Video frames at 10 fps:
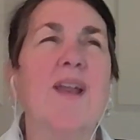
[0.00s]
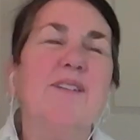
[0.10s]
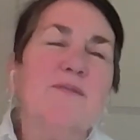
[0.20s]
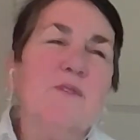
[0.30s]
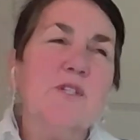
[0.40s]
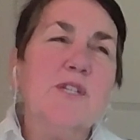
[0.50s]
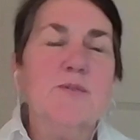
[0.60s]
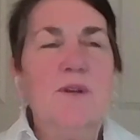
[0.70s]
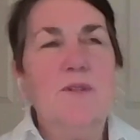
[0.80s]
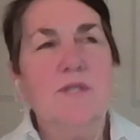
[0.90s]
And diversity
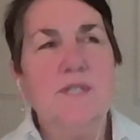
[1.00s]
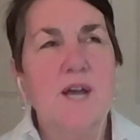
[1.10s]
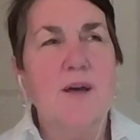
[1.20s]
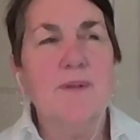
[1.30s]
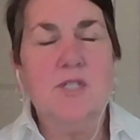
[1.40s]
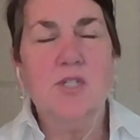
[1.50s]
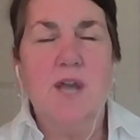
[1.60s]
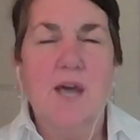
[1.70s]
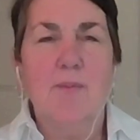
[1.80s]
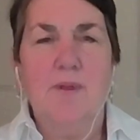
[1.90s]
is one of those topics you
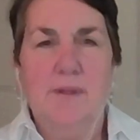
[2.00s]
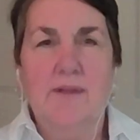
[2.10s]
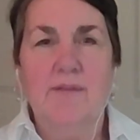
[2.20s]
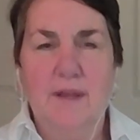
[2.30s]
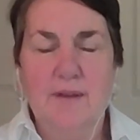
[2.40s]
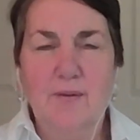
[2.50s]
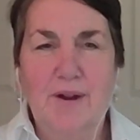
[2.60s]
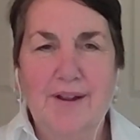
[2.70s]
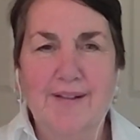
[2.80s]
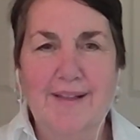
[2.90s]
got to believe it,
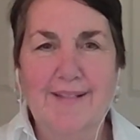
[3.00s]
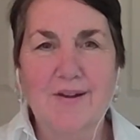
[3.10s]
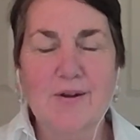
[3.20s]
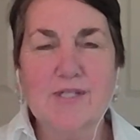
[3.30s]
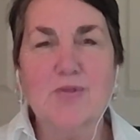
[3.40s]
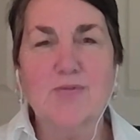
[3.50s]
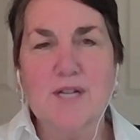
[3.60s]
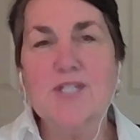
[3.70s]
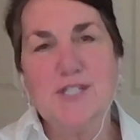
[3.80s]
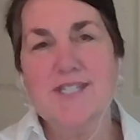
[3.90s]
right? Like there is a
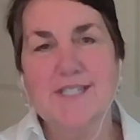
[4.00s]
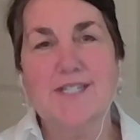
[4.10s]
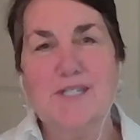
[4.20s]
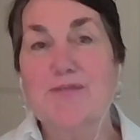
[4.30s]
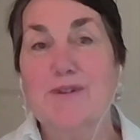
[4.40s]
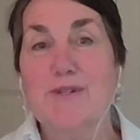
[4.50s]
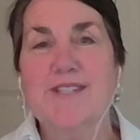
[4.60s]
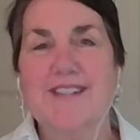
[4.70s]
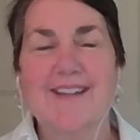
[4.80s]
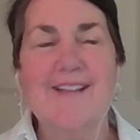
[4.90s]
righteousness to
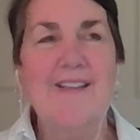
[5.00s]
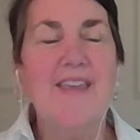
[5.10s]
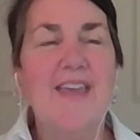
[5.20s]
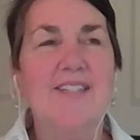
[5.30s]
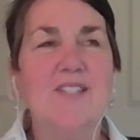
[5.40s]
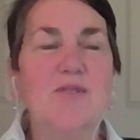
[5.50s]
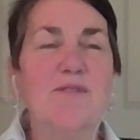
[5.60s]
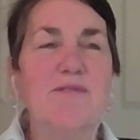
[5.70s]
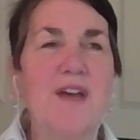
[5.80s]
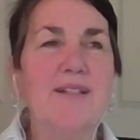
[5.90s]
diversity. And so
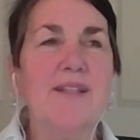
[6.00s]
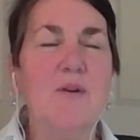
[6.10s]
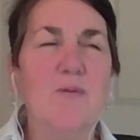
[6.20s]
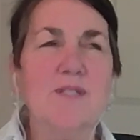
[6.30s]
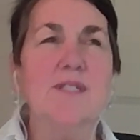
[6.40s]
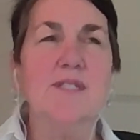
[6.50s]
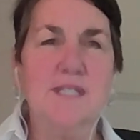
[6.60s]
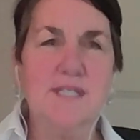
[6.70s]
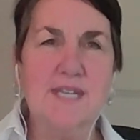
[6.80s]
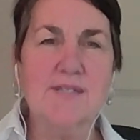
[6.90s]
the fact that I wasn't
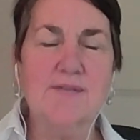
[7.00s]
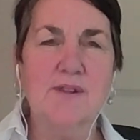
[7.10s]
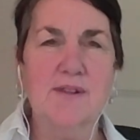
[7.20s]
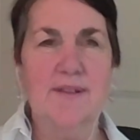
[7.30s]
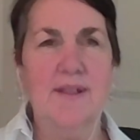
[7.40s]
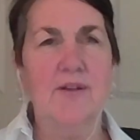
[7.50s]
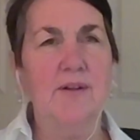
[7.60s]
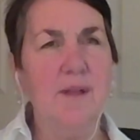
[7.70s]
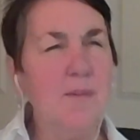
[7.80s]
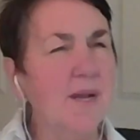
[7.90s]
successful and that they could
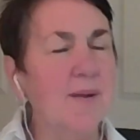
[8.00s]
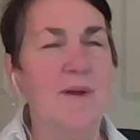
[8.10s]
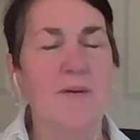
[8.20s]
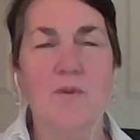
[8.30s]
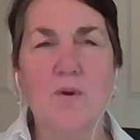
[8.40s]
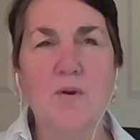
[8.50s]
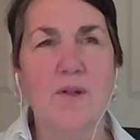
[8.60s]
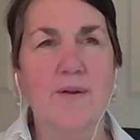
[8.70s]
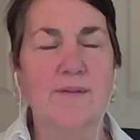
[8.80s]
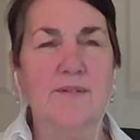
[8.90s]
eliminate my
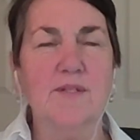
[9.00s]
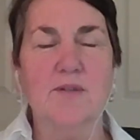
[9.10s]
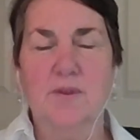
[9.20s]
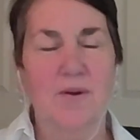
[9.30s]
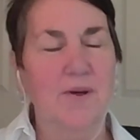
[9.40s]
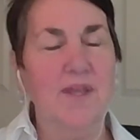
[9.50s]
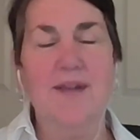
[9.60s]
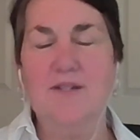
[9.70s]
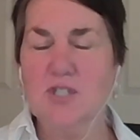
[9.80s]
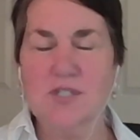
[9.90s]
role,
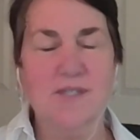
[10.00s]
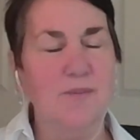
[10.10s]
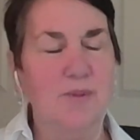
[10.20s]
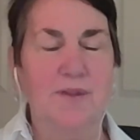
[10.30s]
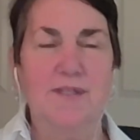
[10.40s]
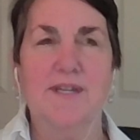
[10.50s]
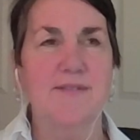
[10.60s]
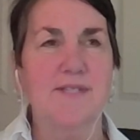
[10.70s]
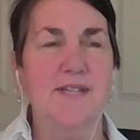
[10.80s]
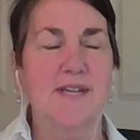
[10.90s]
again, just completely
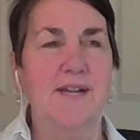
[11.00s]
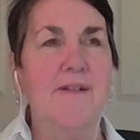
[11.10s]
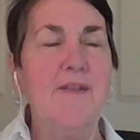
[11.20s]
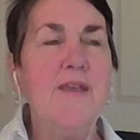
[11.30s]
devastating.